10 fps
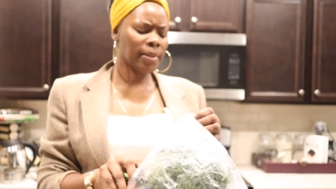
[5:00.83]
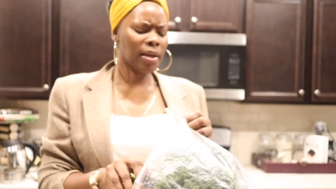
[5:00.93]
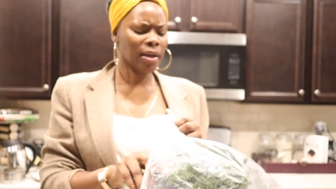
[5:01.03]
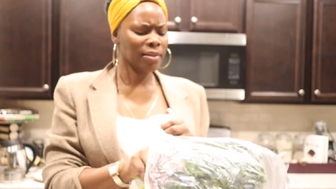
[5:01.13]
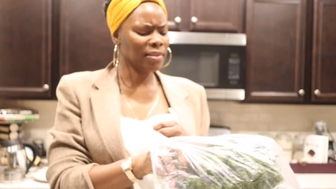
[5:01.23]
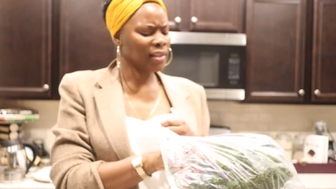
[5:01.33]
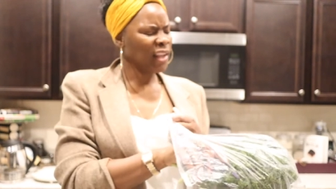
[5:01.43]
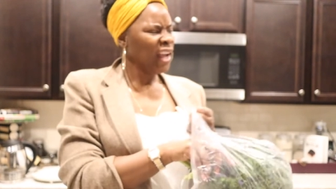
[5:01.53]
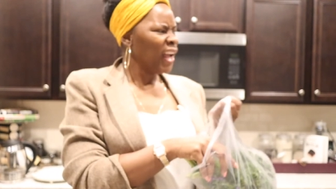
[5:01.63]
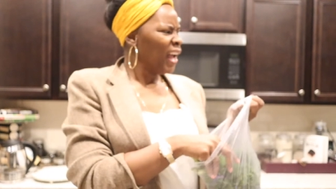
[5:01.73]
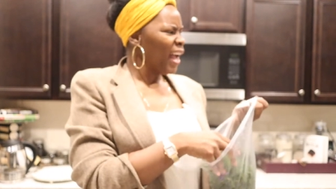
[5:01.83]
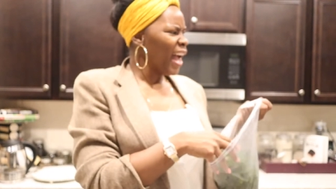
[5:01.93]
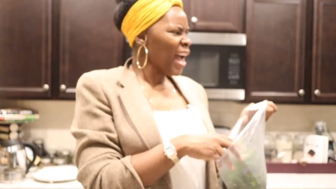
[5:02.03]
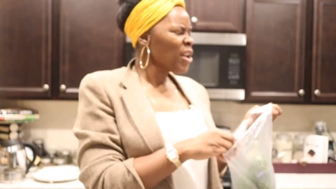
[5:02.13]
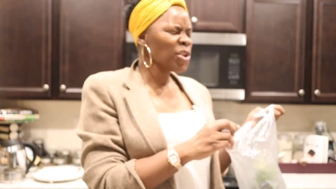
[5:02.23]
because
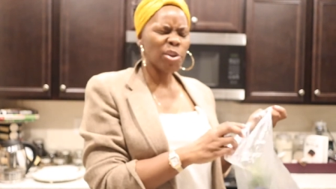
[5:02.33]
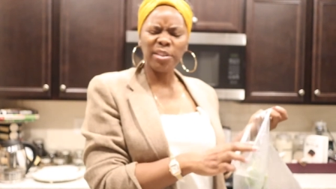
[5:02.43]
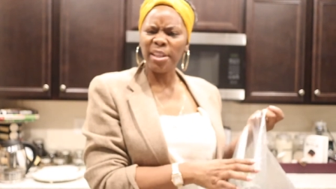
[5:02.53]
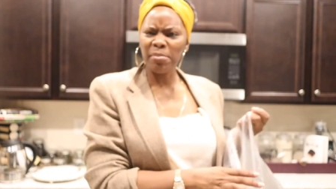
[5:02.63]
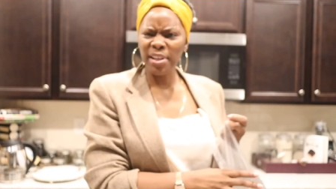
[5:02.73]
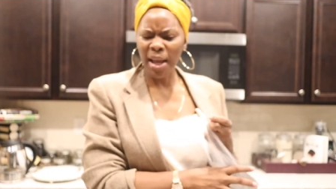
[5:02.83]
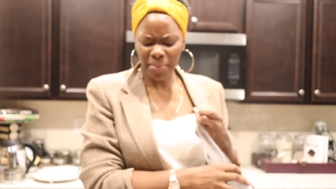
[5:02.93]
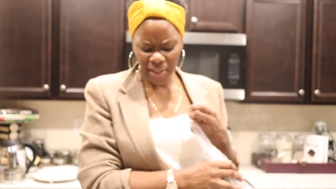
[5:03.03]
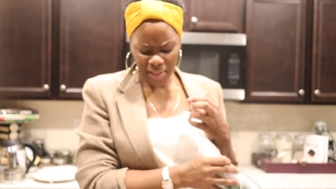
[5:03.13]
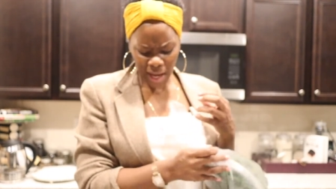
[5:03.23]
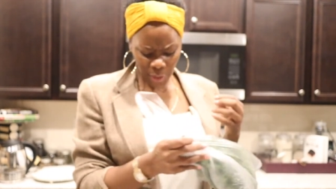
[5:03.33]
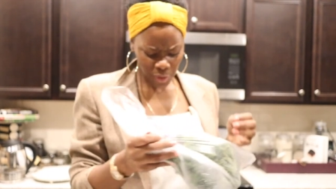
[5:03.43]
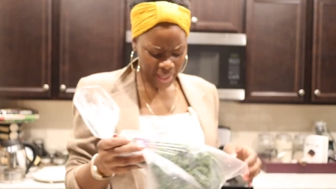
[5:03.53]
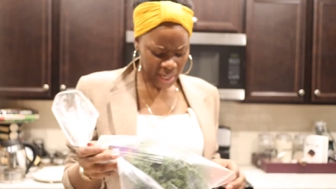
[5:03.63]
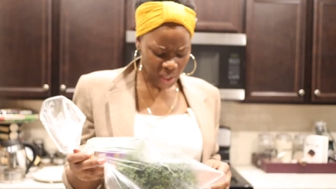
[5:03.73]
I don't know. Sometimes the
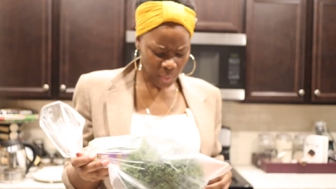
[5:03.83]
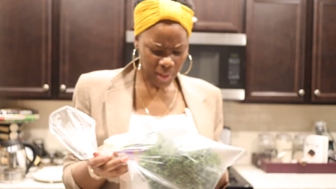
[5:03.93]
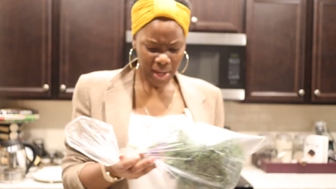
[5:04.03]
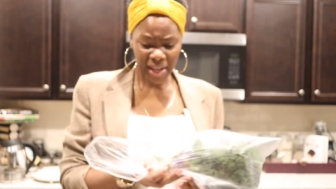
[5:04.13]
non-organic one,